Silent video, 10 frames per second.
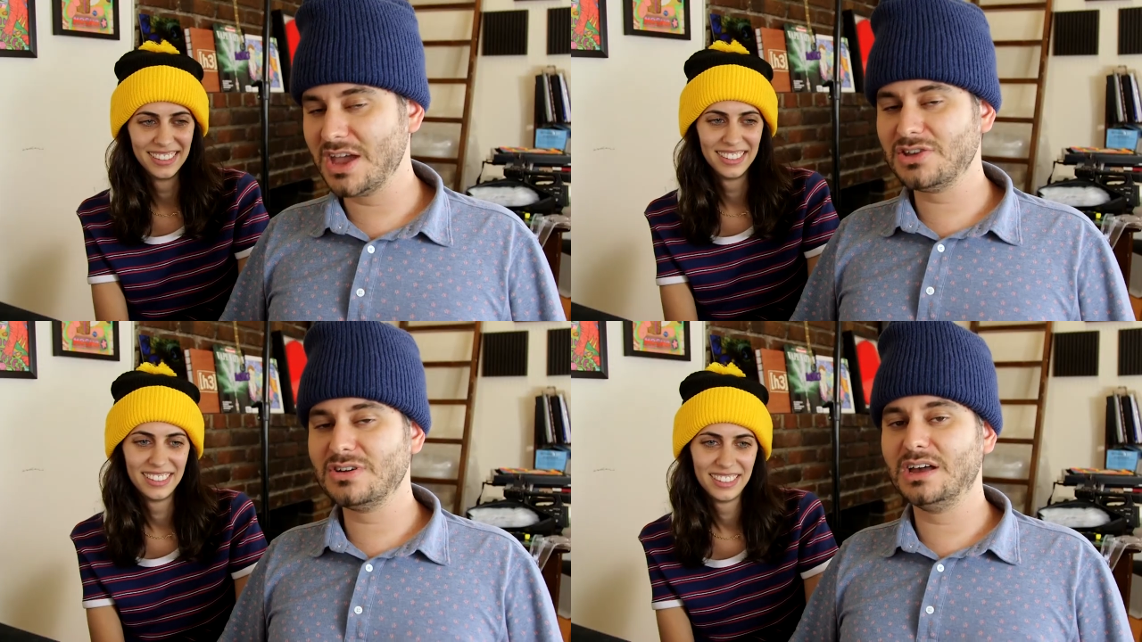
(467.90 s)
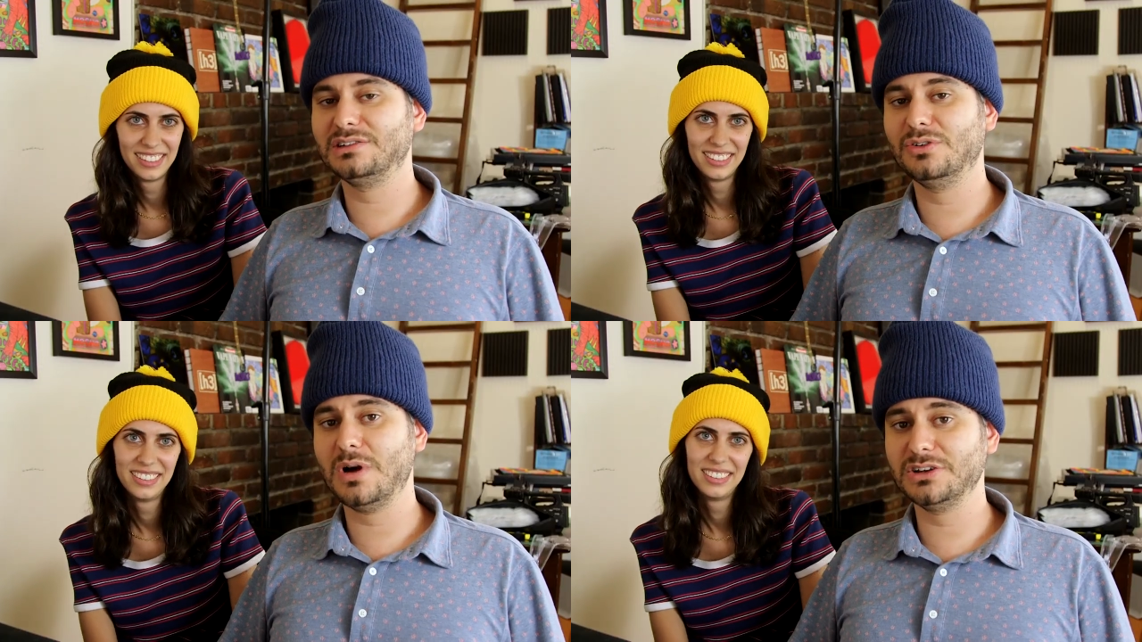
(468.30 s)
Speaker 1: Thank you guys
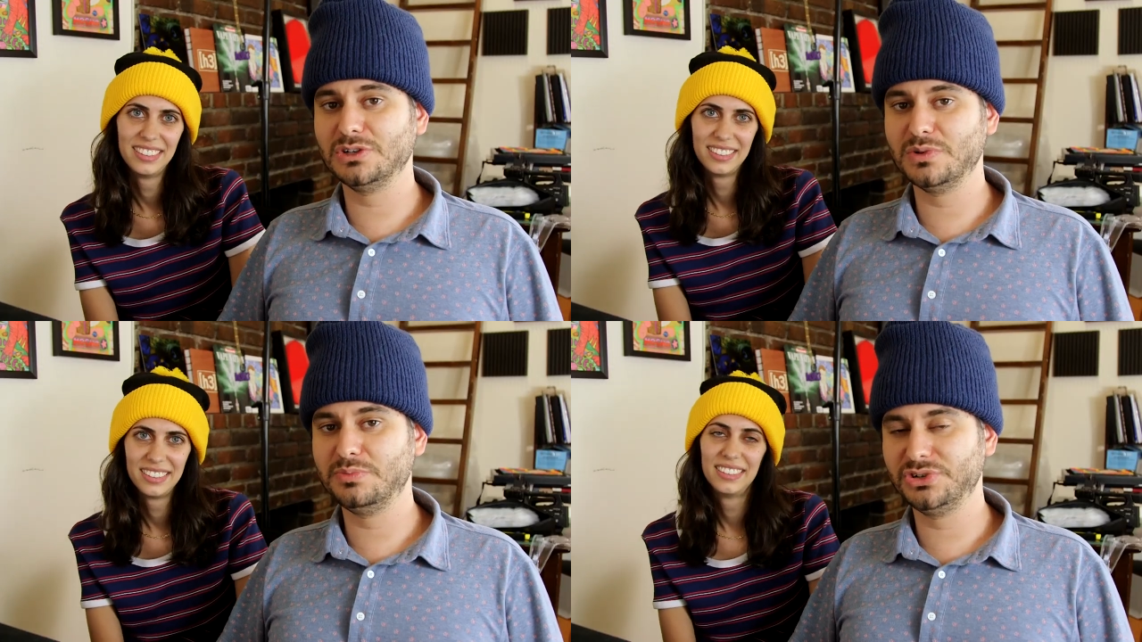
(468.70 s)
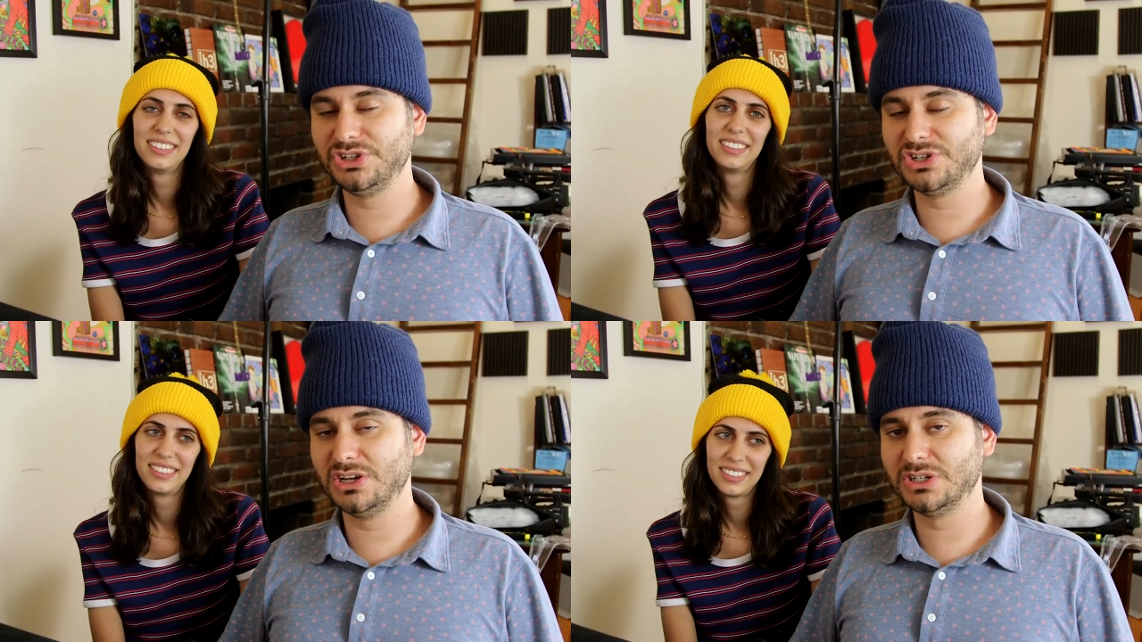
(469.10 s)
for watching. We
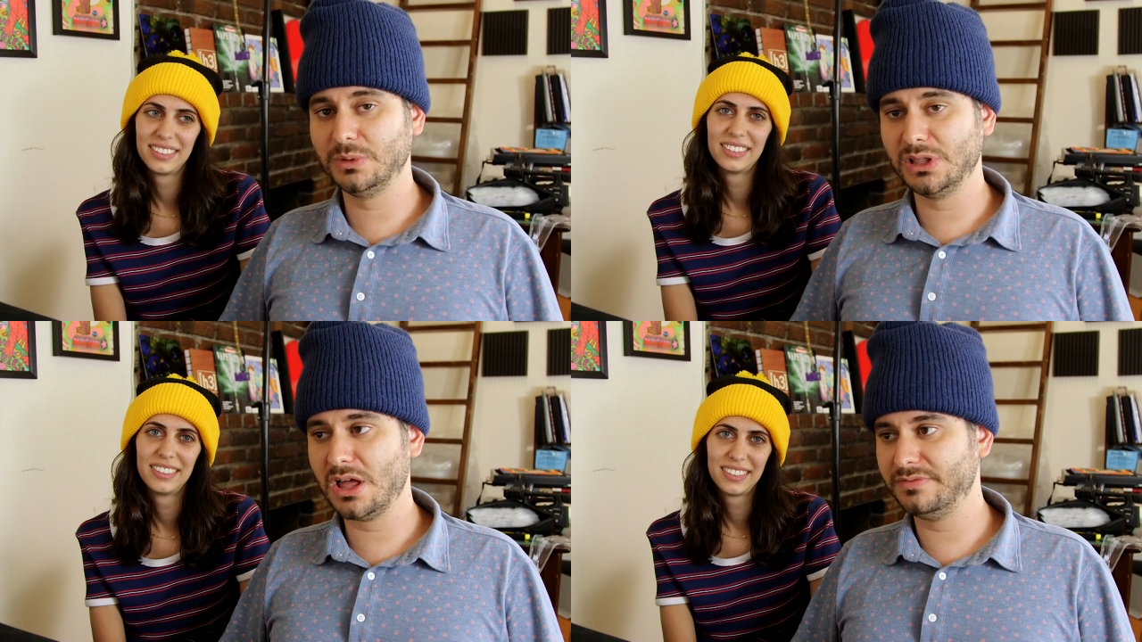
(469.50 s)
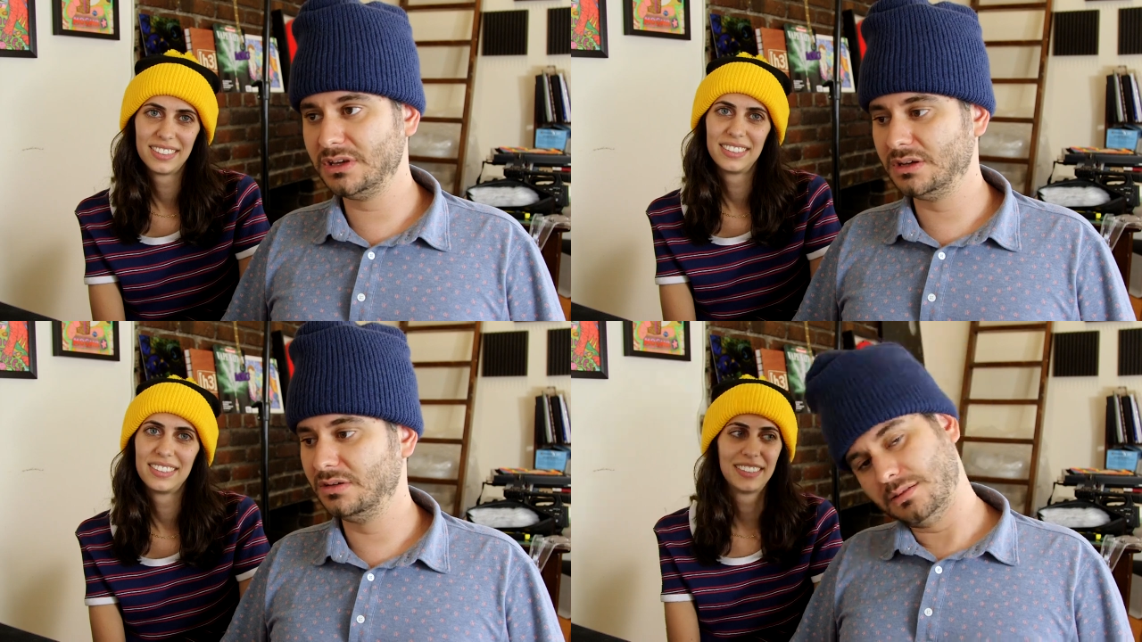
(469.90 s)
appreciate you. We love
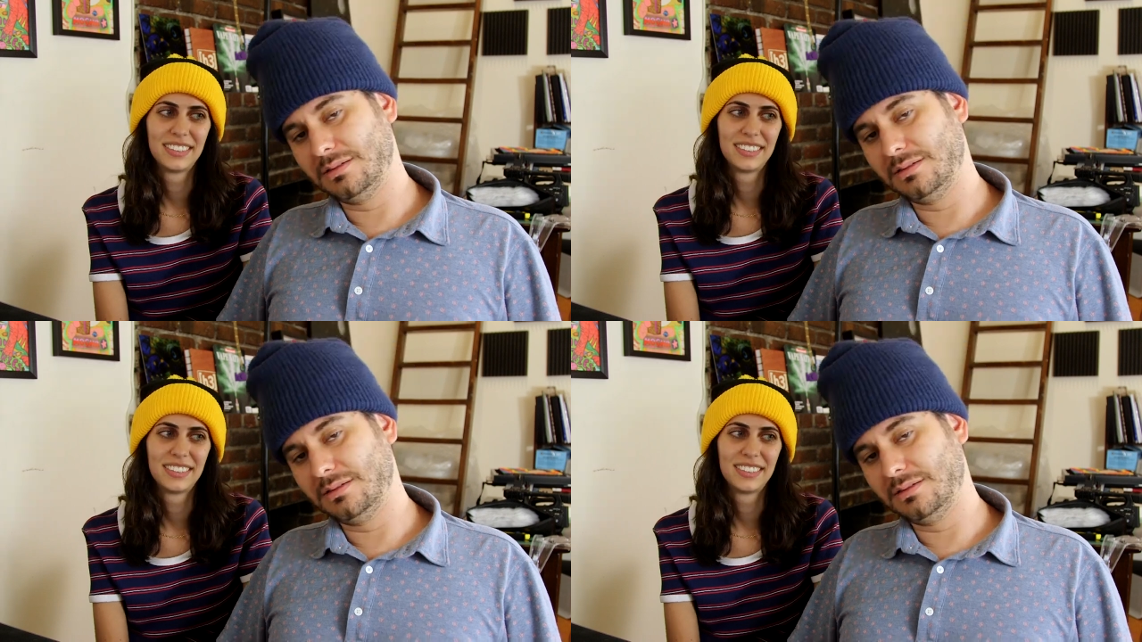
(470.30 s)
you.